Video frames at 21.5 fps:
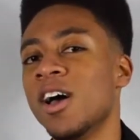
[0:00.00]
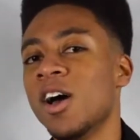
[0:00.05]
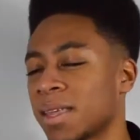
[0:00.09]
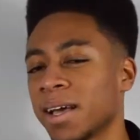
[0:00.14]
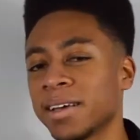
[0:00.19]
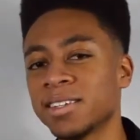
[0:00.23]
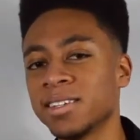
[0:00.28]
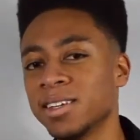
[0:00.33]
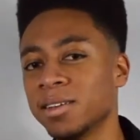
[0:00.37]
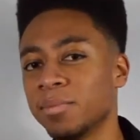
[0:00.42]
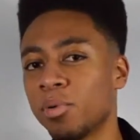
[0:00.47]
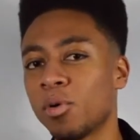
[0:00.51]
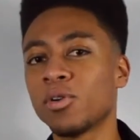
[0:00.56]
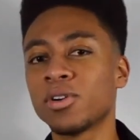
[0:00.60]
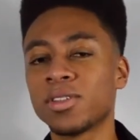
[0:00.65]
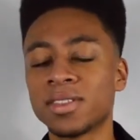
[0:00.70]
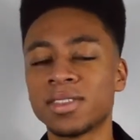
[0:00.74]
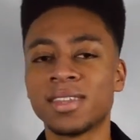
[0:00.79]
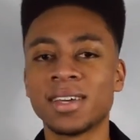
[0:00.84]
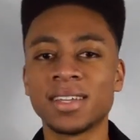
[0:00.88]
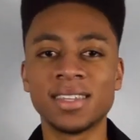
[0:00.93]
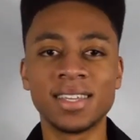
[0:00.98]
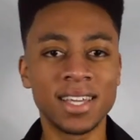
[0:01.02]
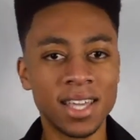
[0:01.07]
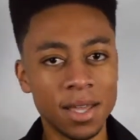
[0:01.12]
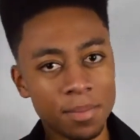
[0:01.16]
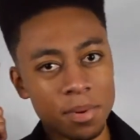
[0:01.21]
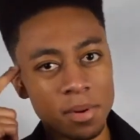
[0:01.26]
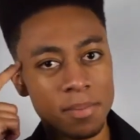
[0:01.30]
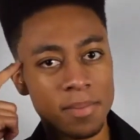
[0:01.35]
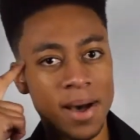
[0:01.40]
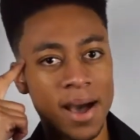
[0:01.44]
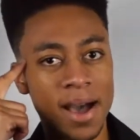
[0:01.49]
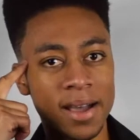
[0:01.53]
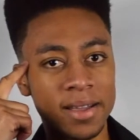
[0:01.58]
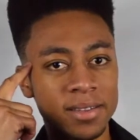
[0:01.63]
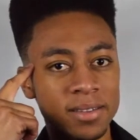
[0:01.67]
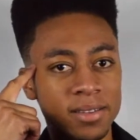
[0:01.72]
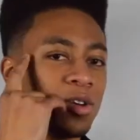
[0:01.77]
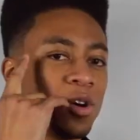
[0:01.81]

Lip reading: That's an important thing to keep in mind.